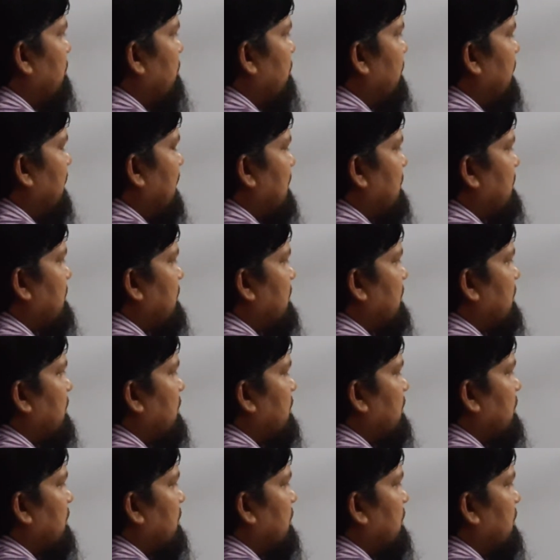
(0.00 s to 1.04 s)
first,
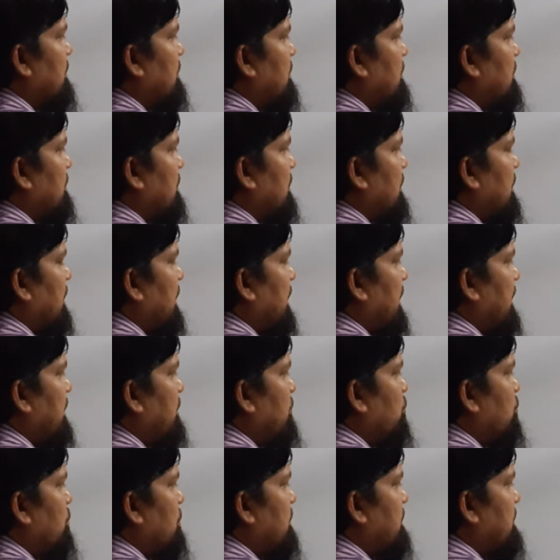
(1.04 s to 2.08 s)
and
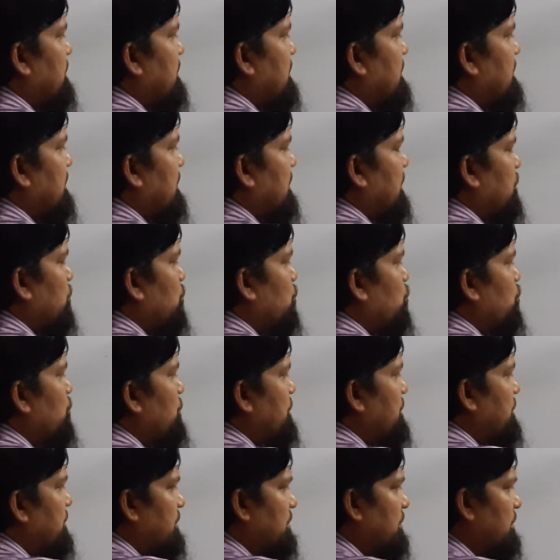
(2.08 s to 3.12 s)
we will
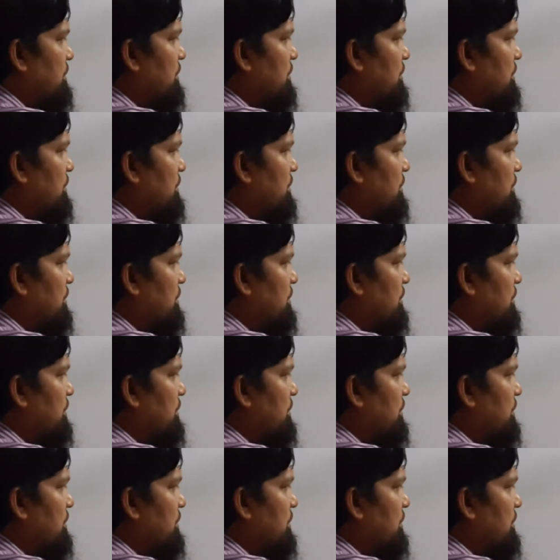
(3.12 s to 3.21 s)
use